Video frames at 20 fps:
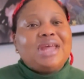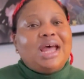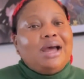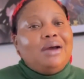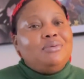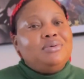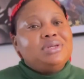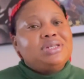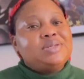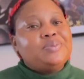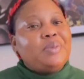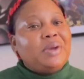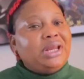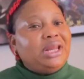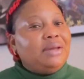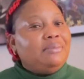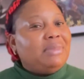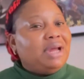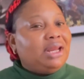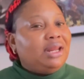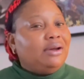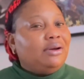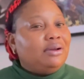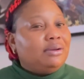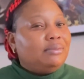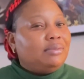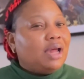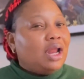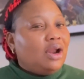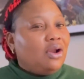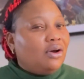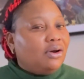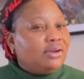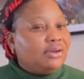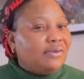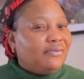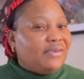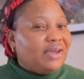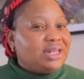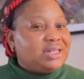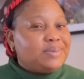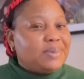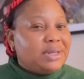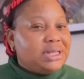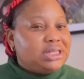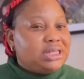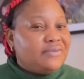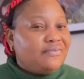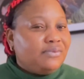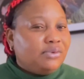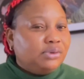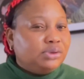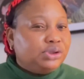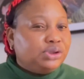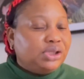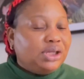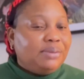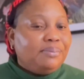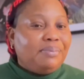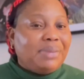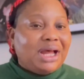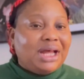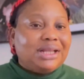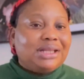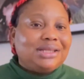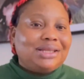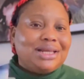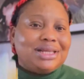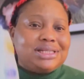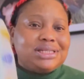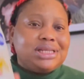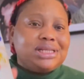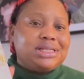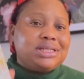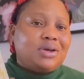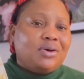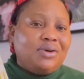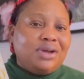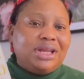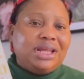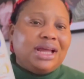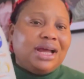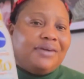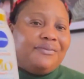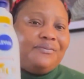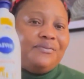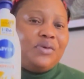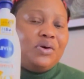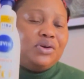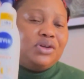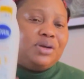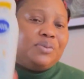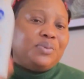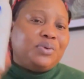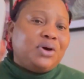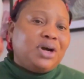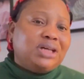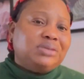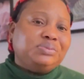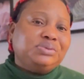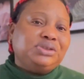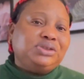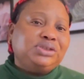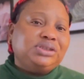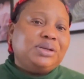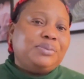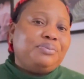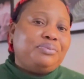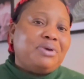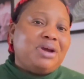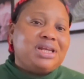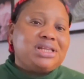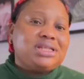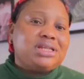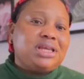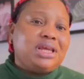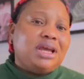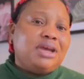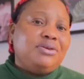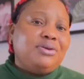I was spending money on a lot of expensive lotion, but this is only affordable. I'll put you the price here.